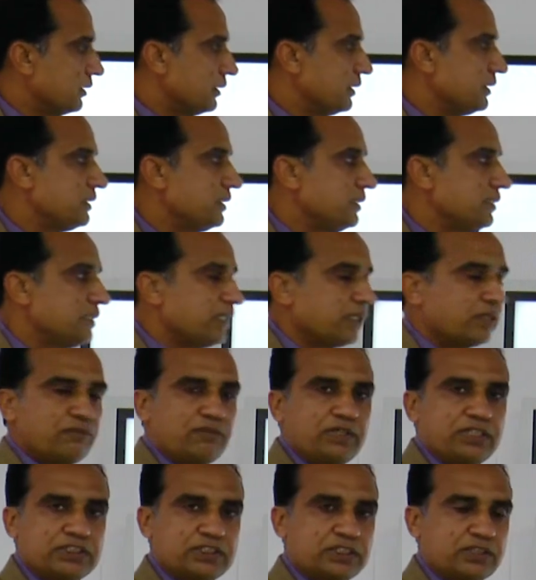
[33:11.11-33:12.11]
This is the
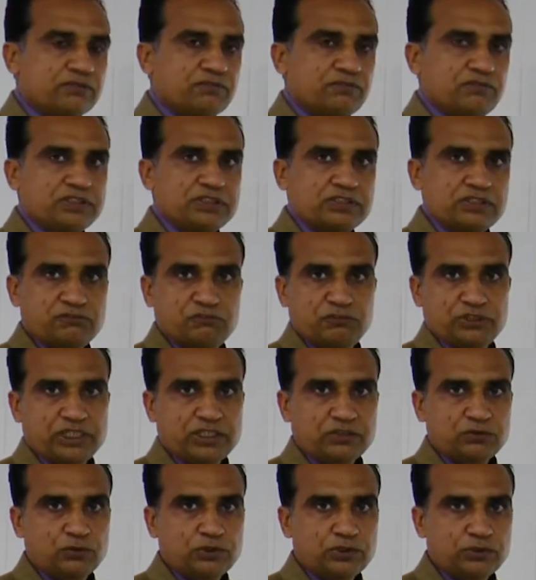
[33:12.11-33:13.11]
equation which we
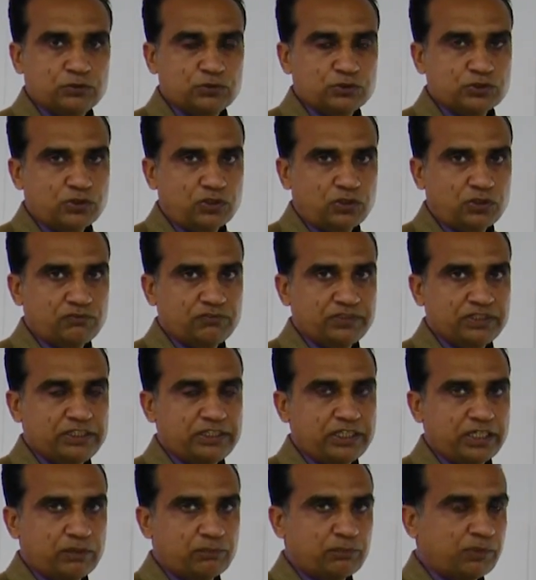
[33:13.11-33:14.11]
are going to solve
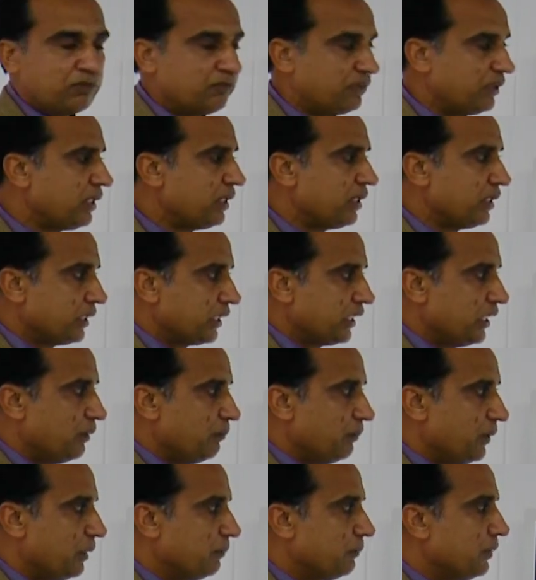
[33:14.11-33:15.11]
with the help of a
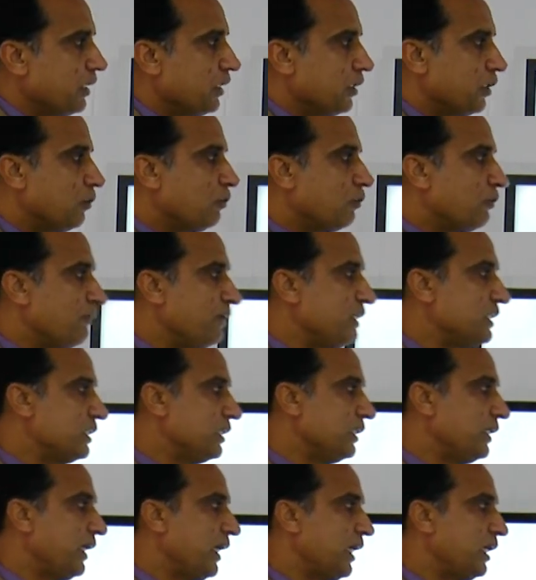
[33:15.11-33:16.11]
K map. Now,
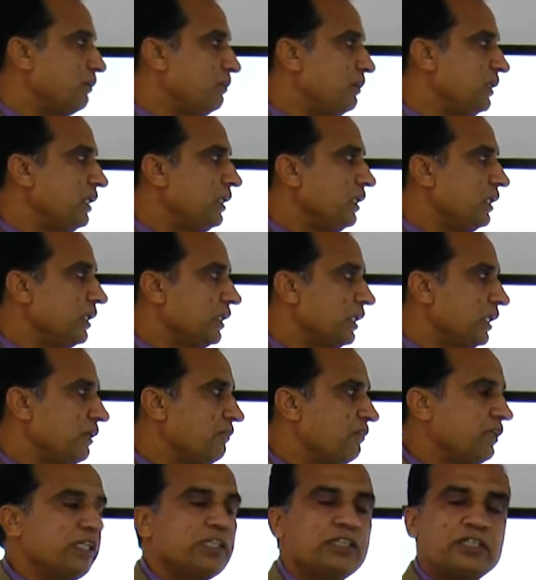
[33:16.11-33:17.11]
equation can be
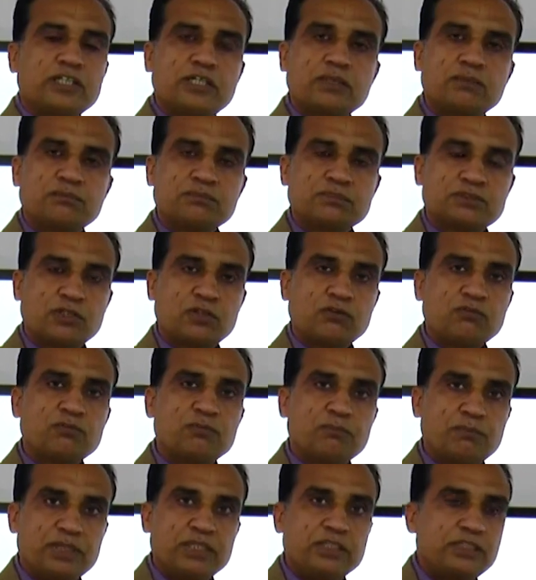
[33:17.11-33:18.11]
given in terms
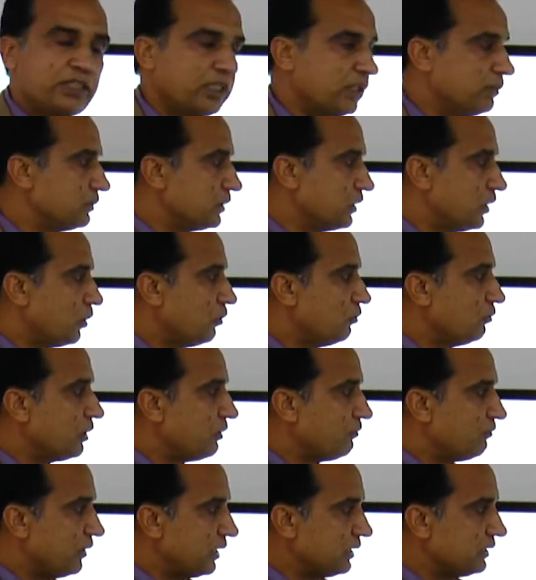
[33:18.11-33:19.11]
of min terms. Now,
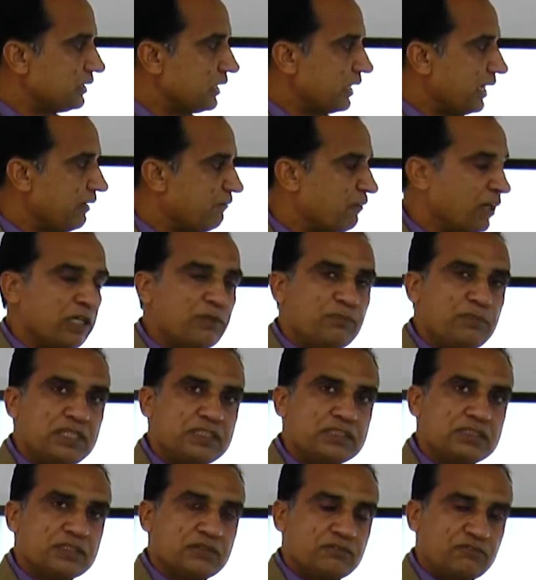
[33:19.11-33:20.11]
the first one
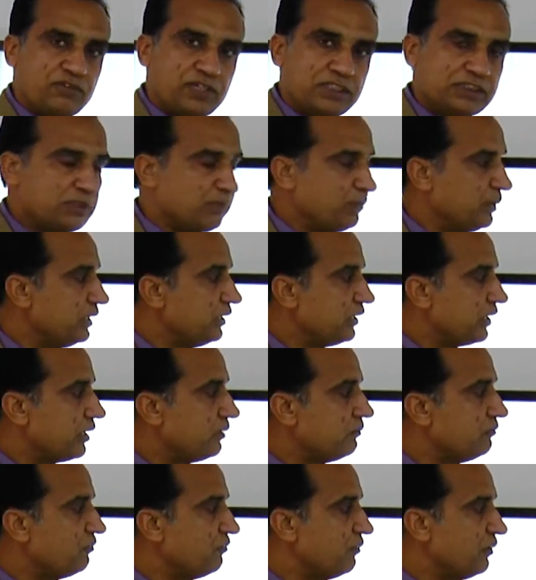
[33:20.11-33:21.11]
means first min
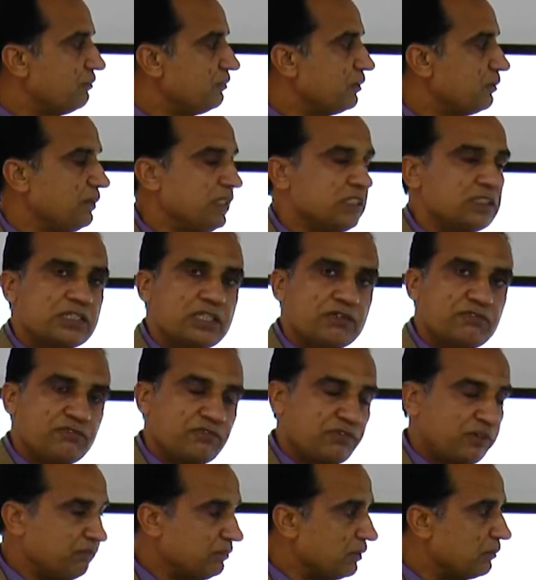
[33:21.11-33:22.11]
term, fifth means the
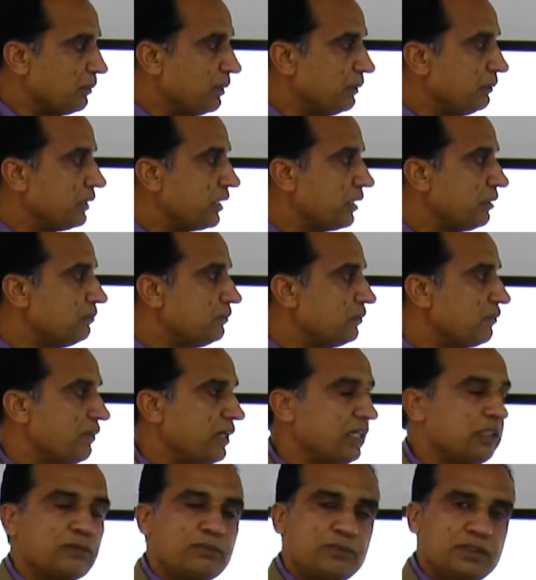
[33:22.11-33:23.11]
fifth min term,
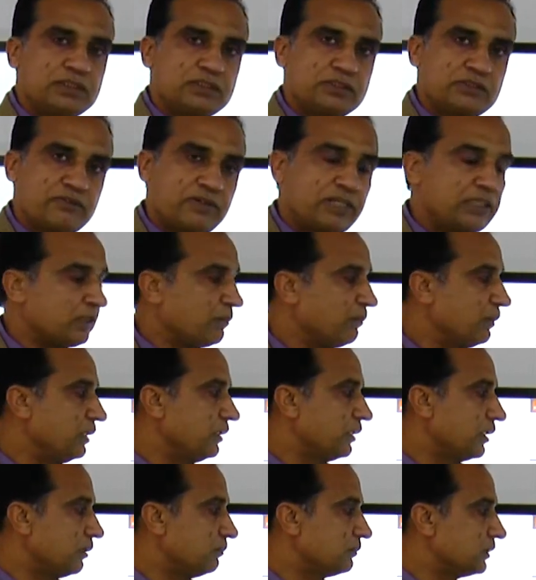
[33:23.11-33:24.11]
12th means 12th
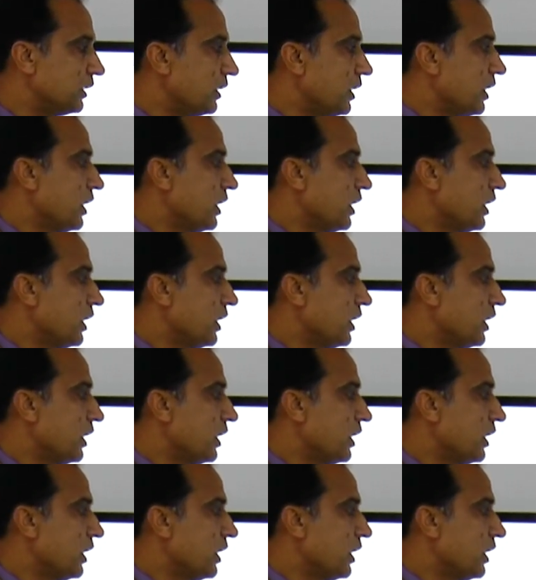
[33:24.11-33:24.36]
min term.